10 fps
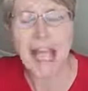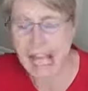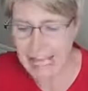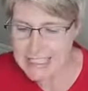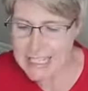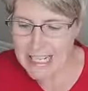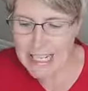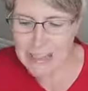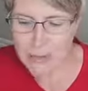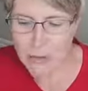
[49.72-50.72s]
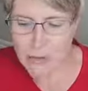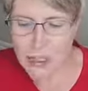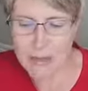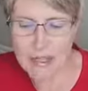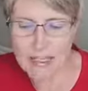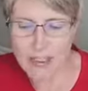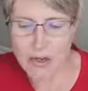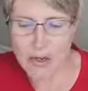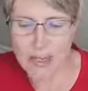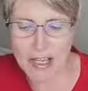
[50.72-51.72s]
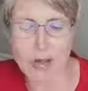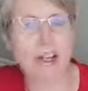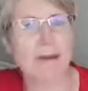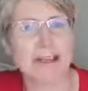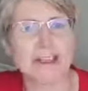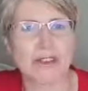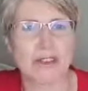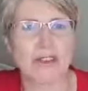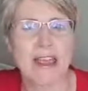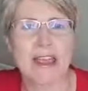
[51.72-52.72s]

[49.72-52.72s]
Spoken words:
and tonight we're going to be talking all about sort of